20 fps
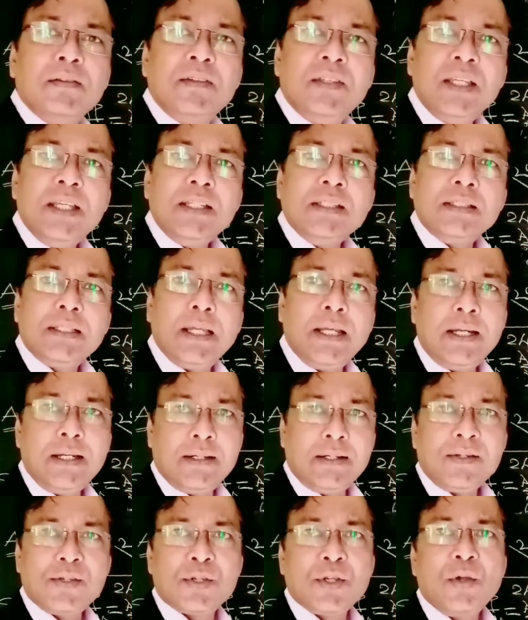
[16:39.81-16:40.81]
These
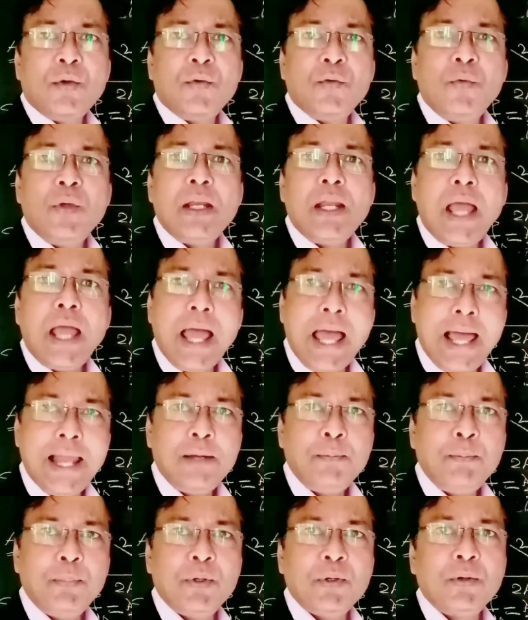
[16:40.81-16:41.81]
hints will
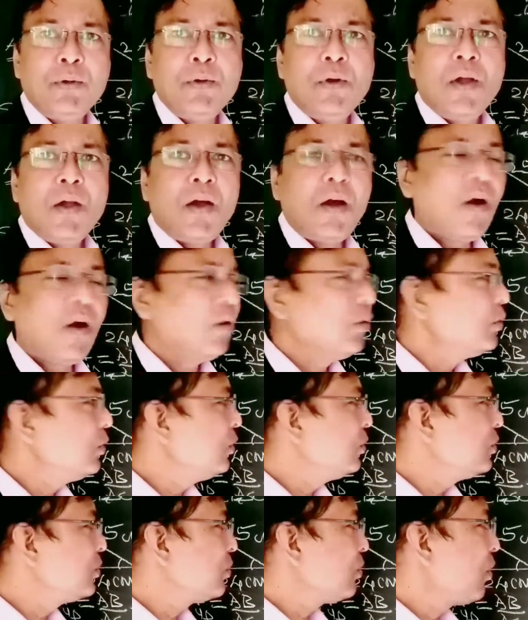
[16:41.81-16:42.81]
help you how
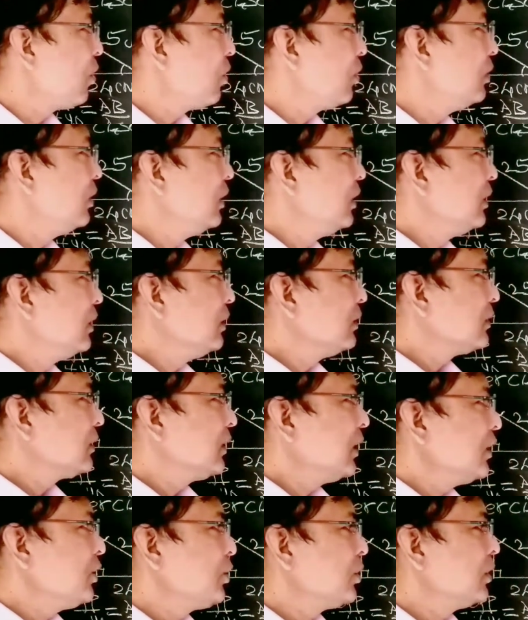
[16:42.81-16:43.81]
to solve
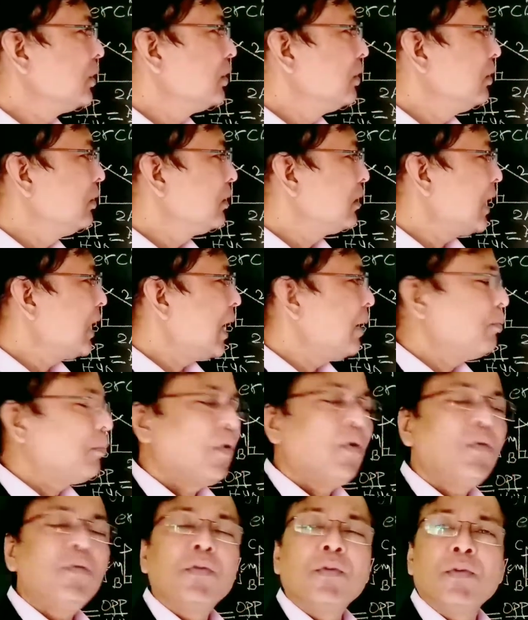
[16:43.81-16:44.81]
such
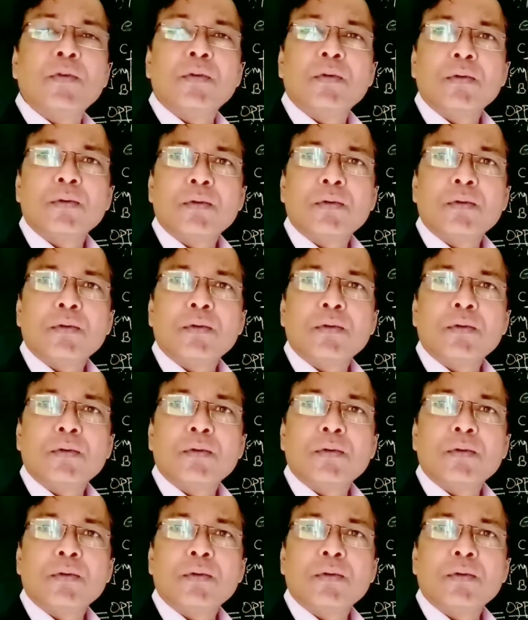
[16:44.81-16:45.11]
type of